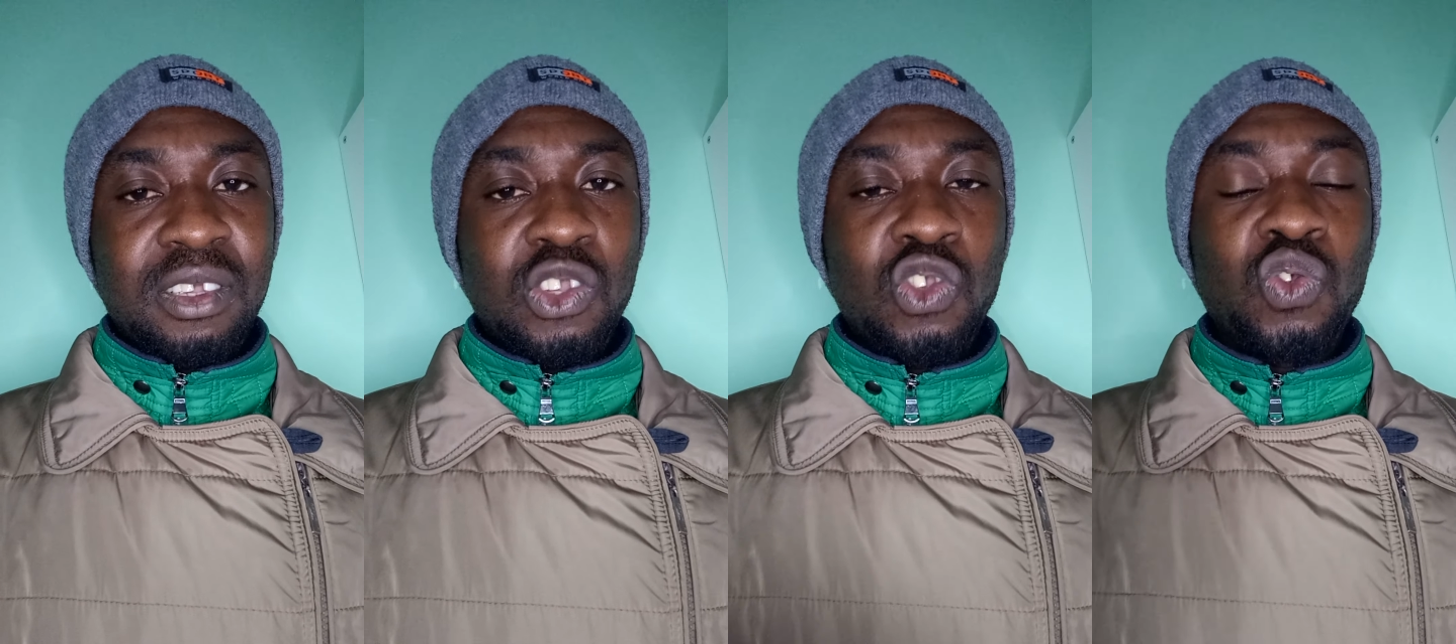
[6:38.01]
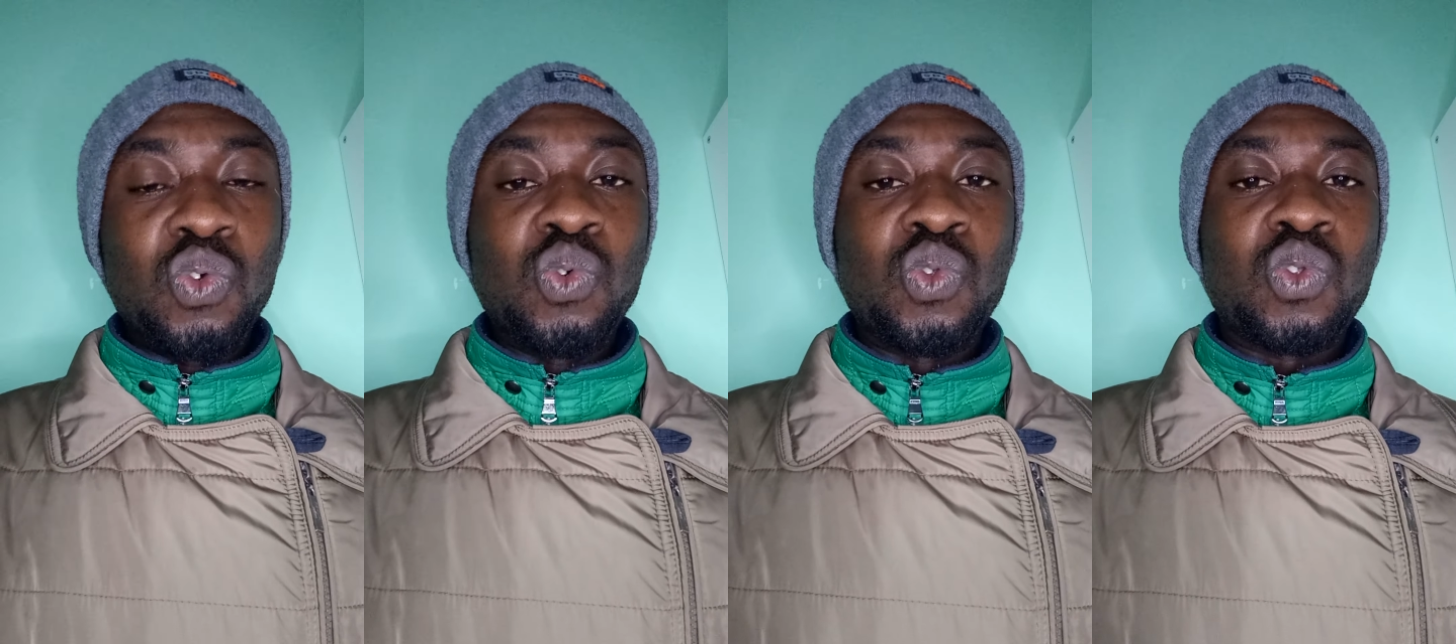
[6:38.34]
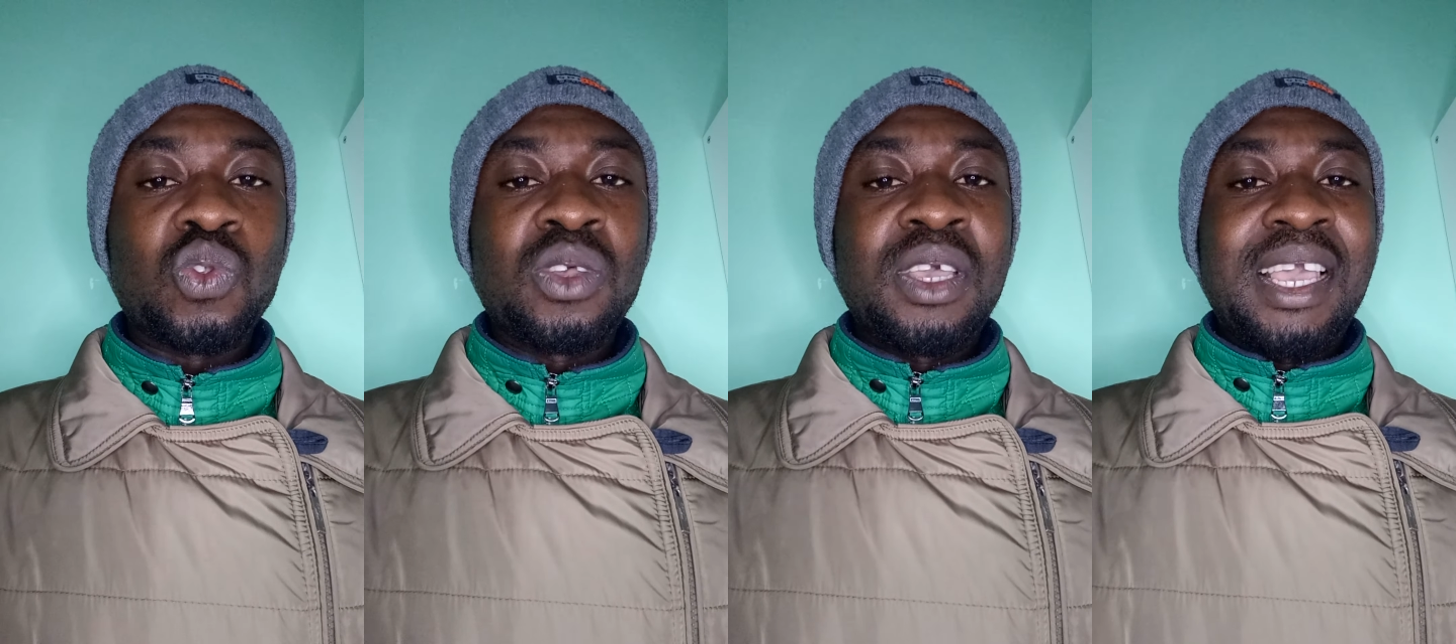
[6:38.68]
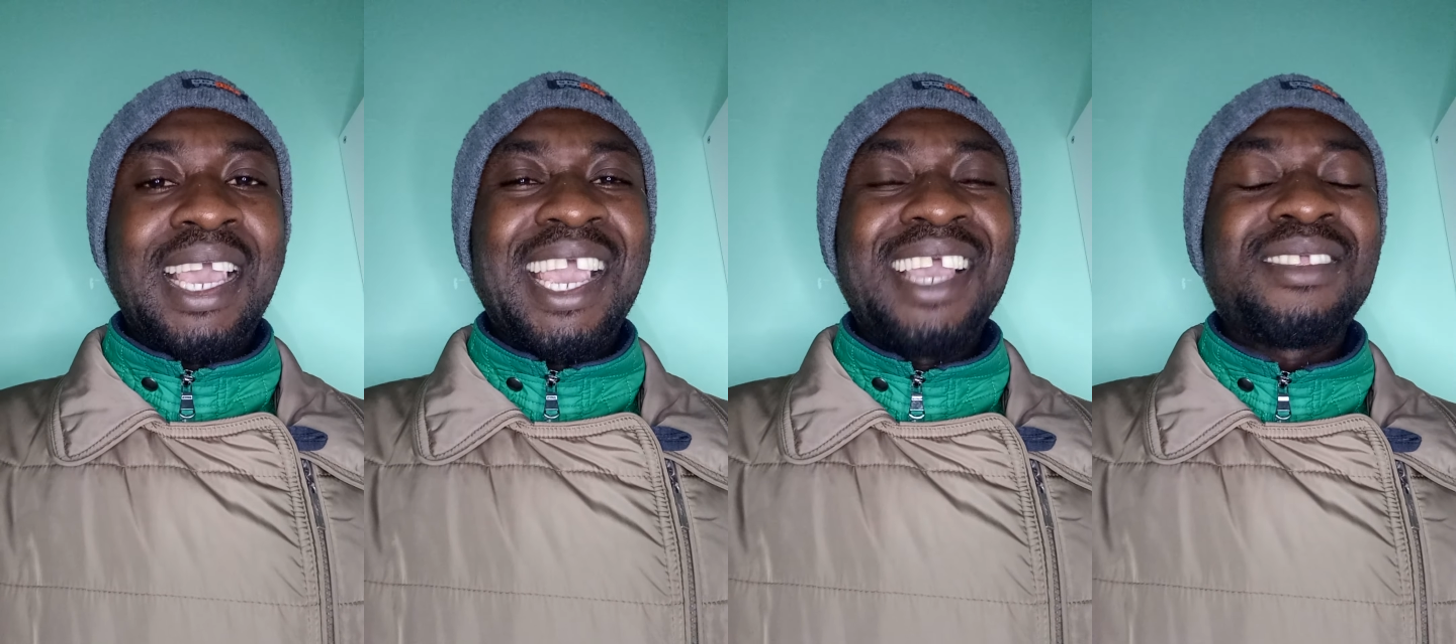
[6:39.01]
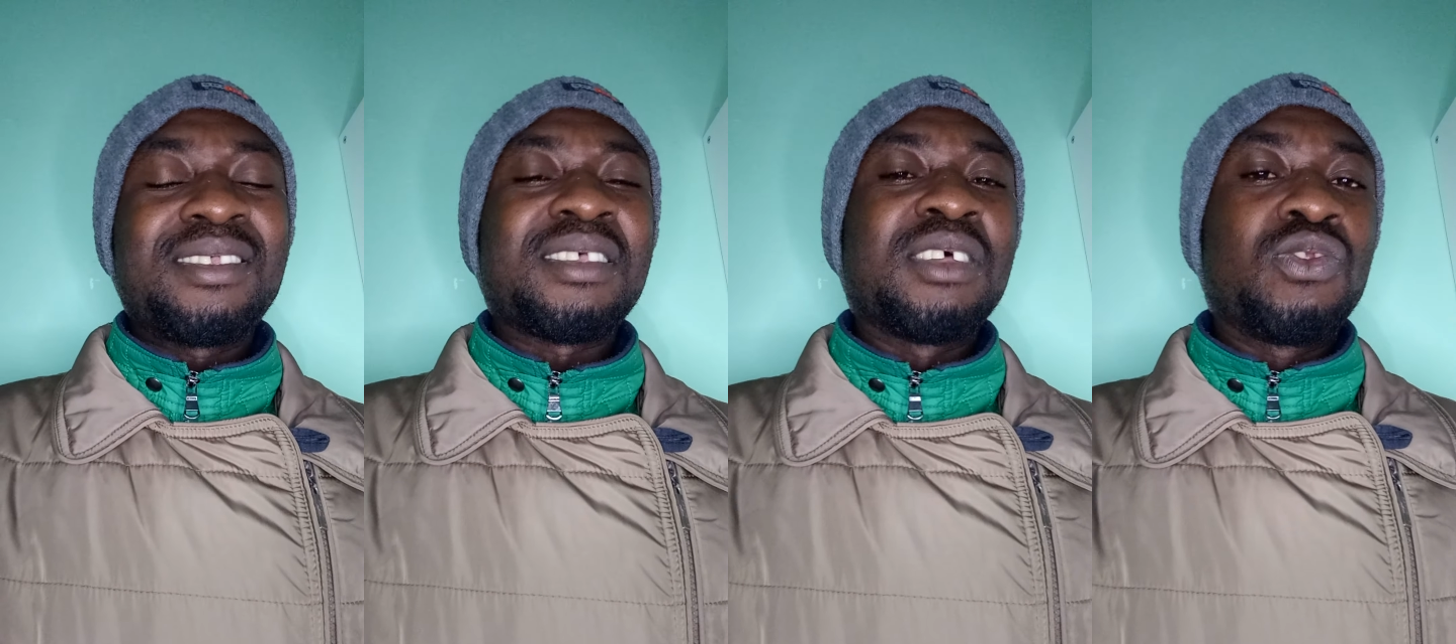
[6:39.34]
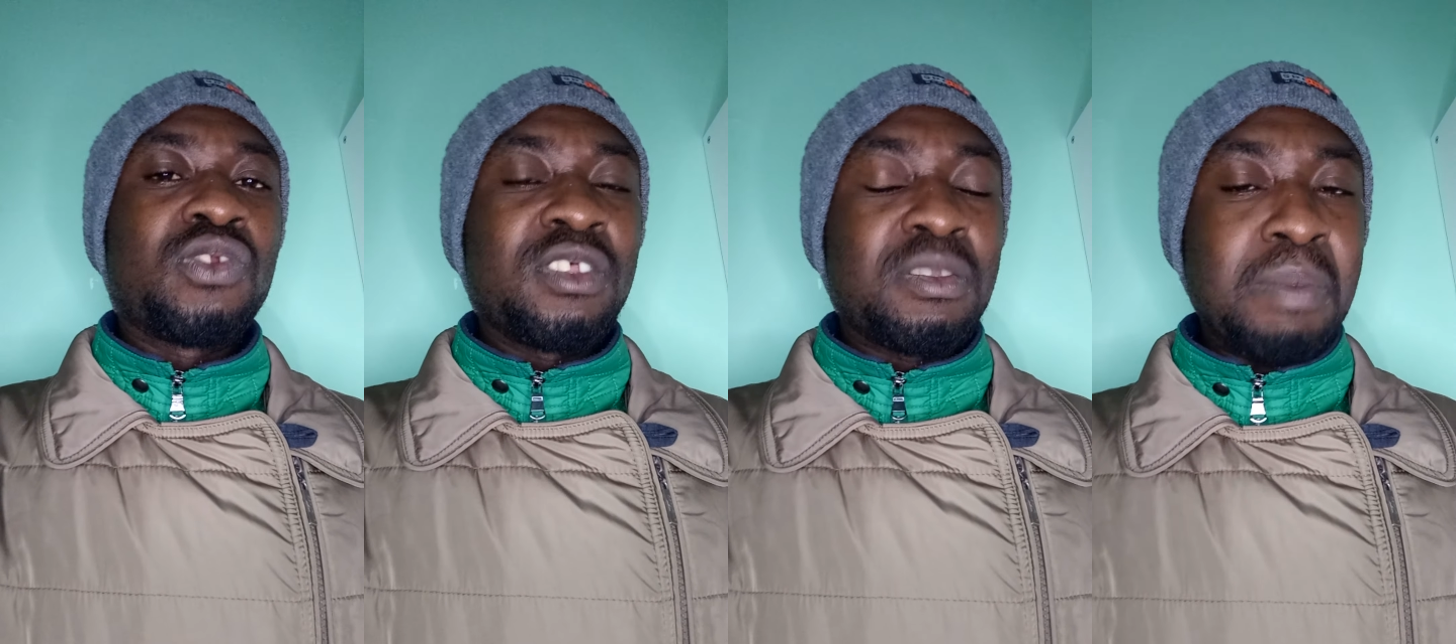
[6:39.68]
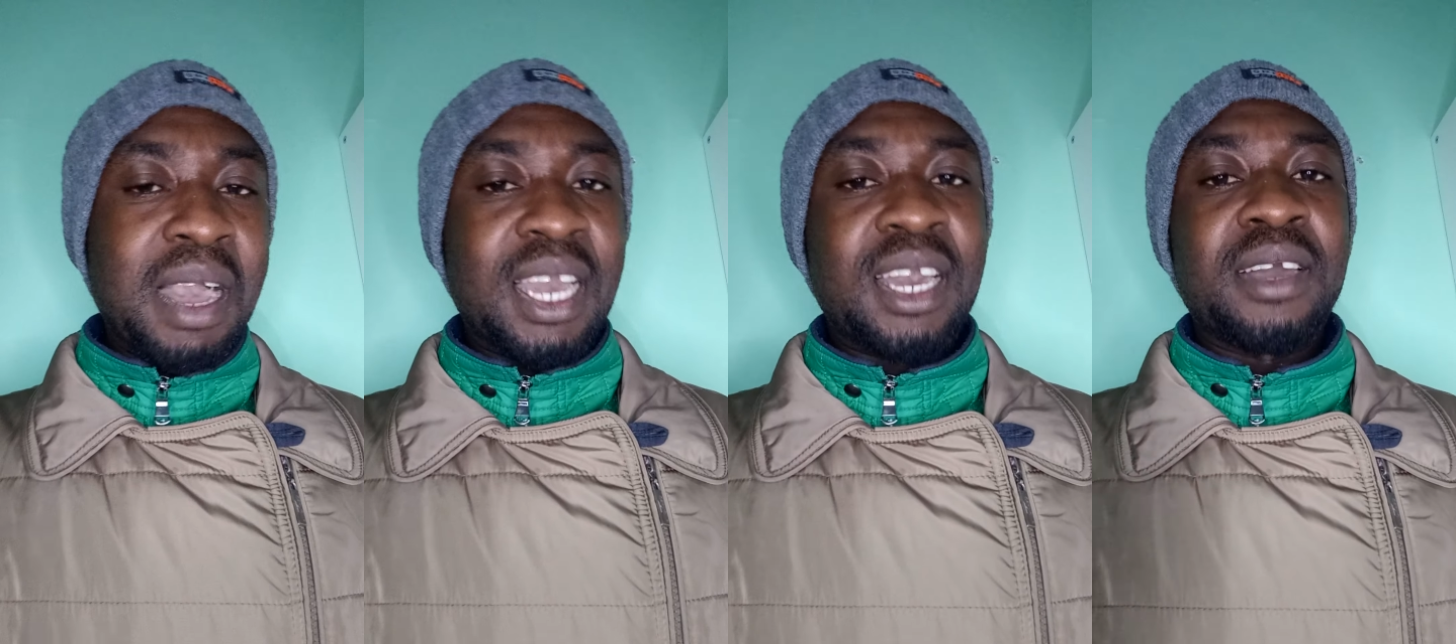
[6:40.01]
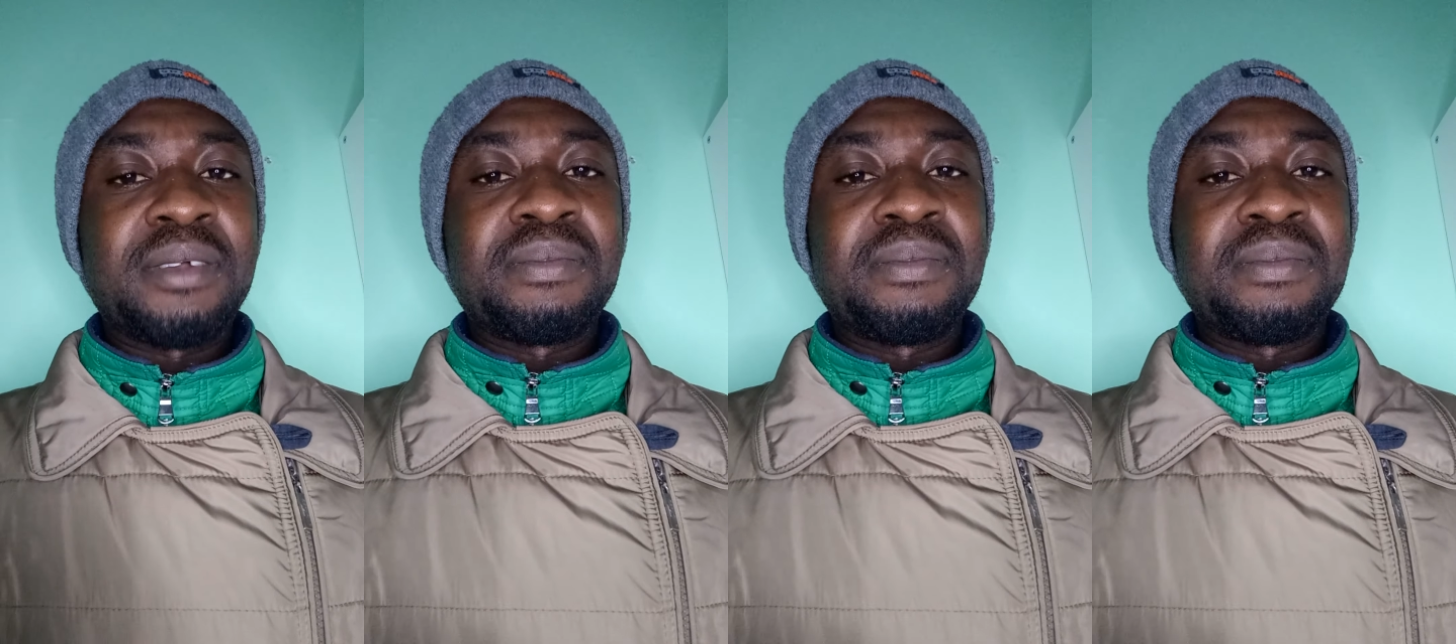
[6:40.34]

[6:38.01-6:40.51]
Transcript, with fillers: used eight centuries back.